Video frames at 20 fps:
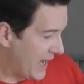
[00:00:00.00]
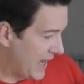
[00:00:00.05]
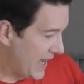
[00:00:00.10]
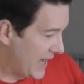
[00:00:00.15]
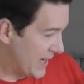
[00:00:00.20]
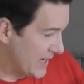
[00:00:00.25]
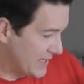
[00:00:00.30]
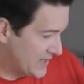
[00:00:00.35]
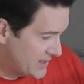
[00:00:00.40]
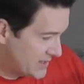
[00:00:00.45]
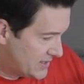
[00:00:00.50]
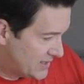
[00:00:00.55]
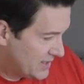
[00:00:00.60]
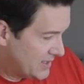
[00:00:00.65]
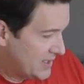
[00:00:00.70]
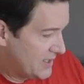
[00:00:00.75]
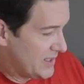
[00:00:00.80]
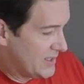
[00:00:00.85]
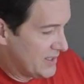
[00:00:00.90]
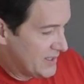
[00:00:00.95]
and
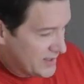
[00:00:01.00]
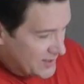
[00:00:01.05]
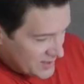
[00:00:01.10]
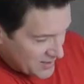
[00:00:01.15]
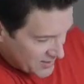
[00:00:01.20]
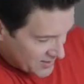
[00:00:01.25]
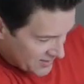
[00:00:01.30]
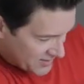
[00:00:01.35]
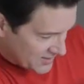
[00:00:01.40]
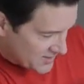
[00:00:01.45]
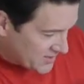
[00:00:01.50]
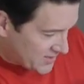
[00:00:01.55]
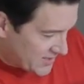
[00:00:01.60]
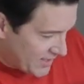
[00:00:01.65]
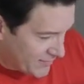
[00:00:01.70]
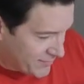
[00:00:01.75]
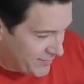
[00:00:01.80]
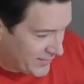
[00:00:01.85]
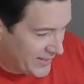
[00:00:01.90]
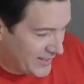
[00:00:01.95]

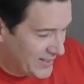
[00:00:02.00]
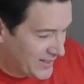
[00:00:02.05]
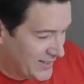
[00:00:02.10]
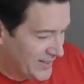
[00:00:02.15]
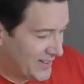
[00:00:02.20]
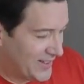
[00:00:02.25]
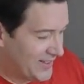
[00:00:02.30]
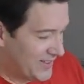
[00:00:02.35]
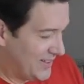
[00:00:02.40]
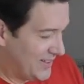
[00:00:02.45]
stuffing,